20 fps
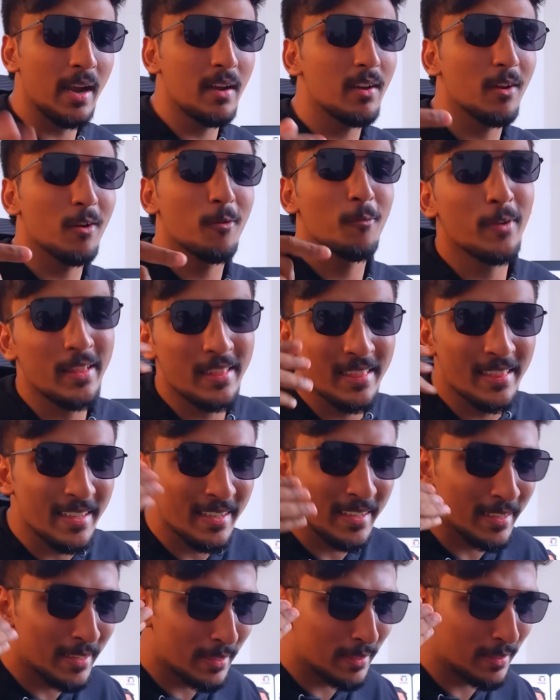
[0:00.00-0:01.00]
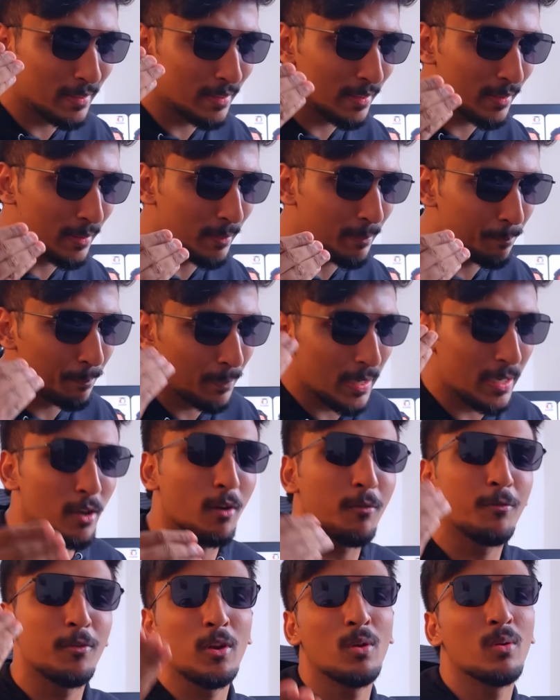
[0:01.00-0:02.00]
and with a
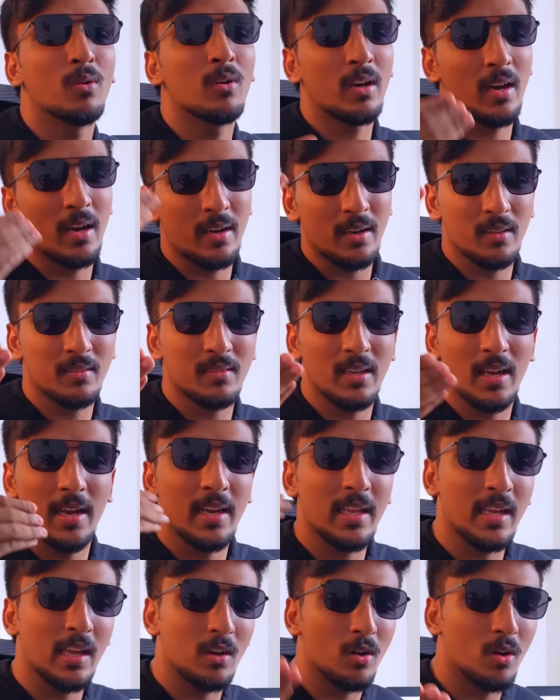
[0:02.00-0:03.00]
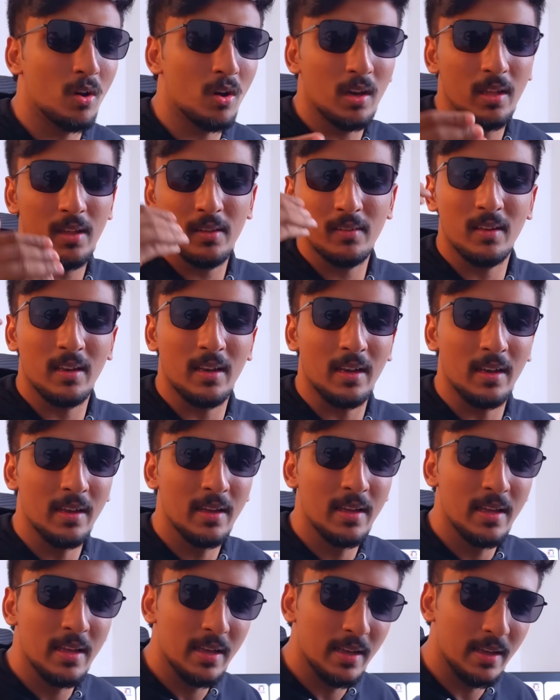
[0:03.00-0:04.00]
bit of your understanding and knowledge
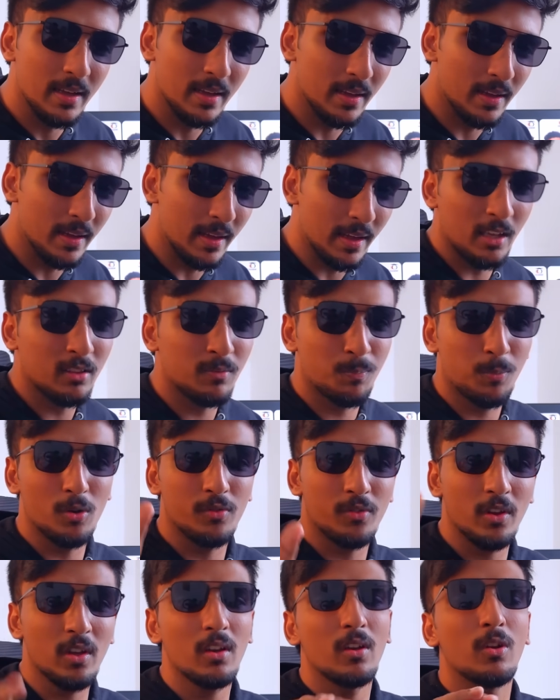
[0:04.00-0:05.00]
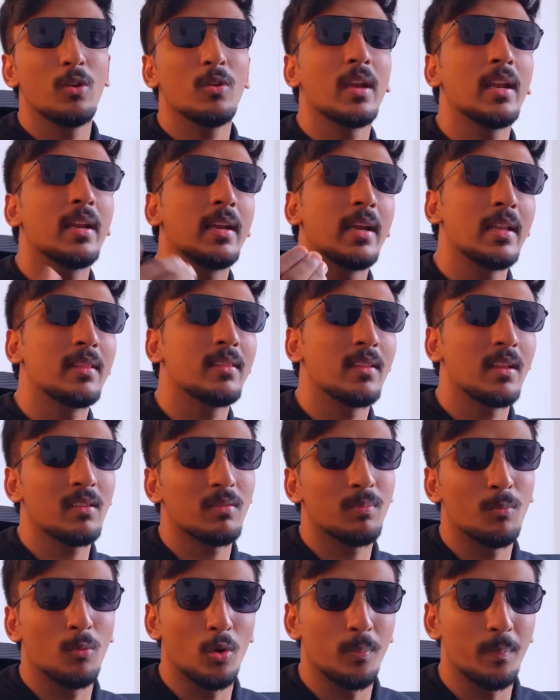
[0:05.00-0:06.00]
and exposure, you can get
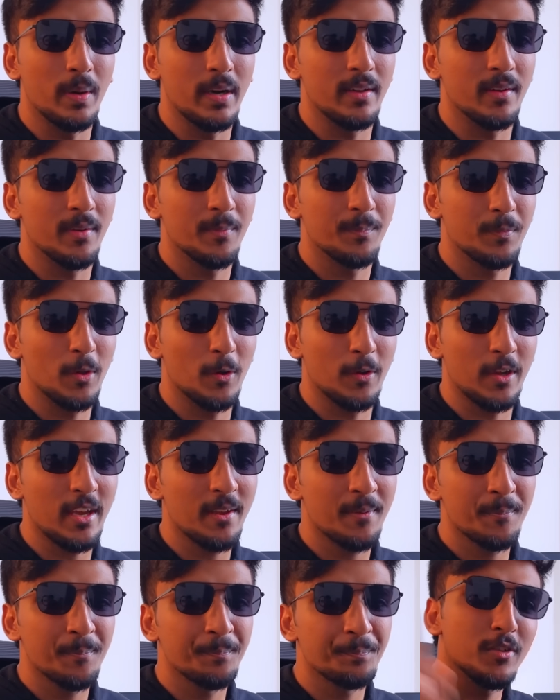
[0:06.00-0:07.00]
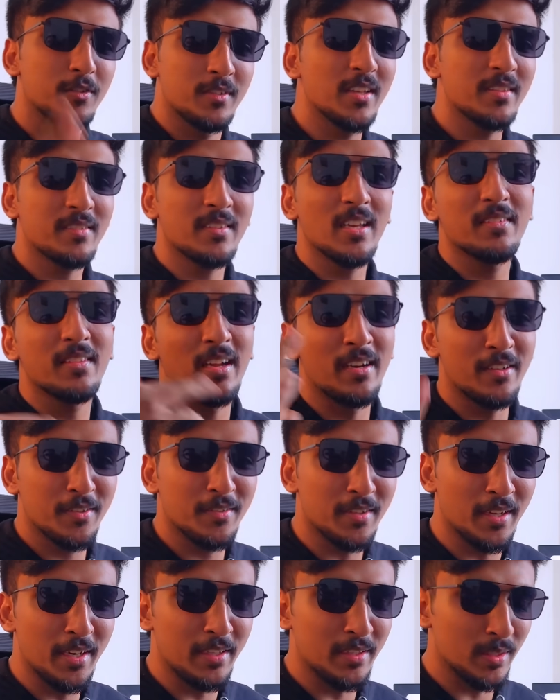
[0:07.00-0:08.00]
things more better. Okay, so just as
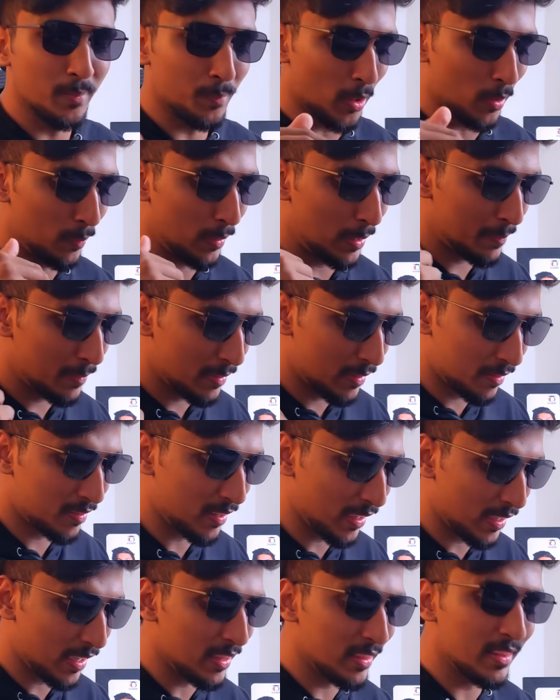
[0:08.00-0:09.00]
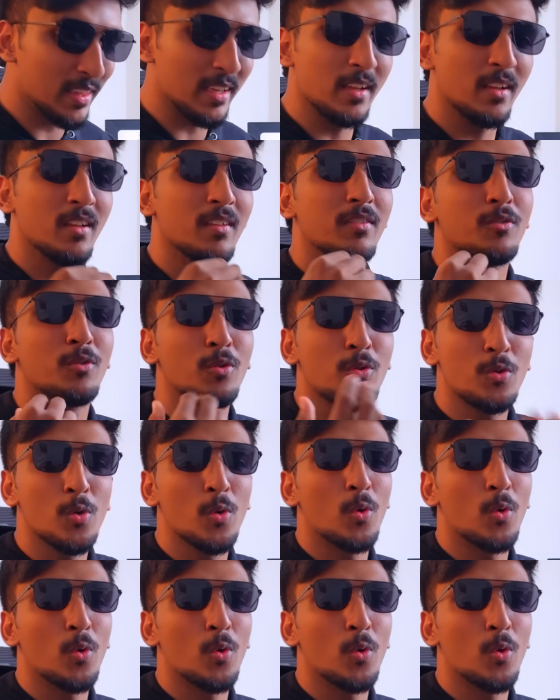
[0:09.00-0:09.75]
understanding the problem, the second thing is to